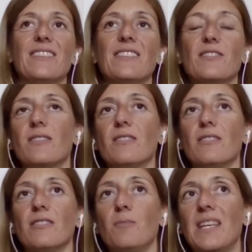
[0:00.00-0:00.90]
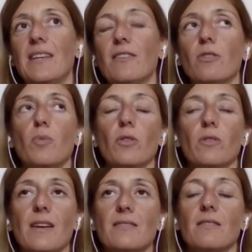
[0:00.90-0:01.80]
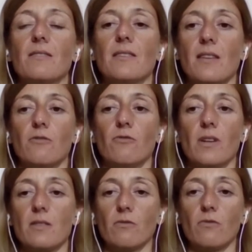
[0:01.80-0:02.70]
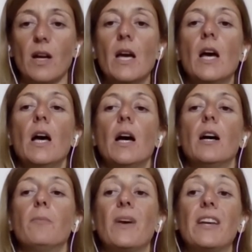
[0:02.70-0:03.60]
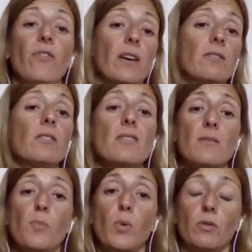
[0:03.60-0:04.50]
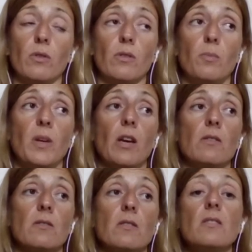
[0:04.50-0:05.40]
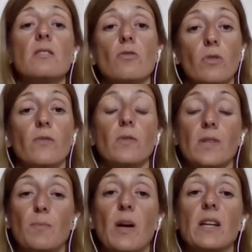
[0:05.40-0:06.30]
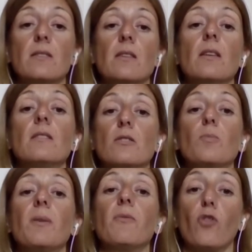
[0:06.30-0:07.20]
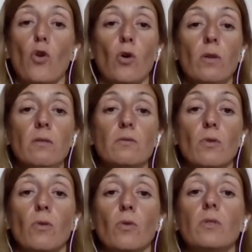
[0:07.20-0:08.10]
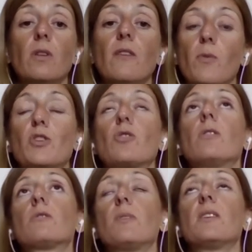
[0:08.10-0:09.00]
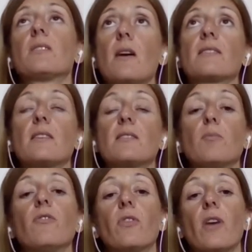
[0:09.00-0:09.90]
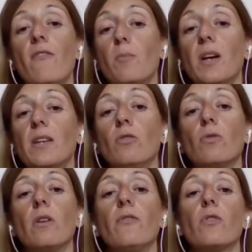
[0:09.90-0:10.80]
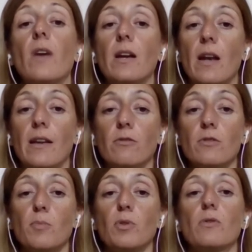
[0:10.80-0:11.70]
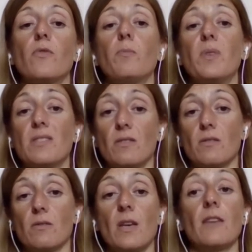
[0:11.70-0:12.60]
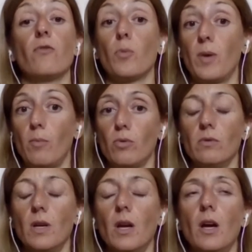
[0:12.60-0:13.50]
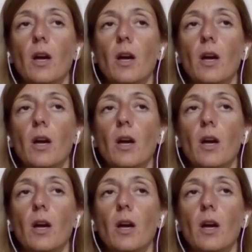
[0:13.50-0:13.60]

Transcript: the media or the broadcaster, et cetera, et cetera. And in fact, this is important because this sort of transparency needs to be for all. So the information needs to be accessible for everybody, not only for regulators, but also for businesses and for people.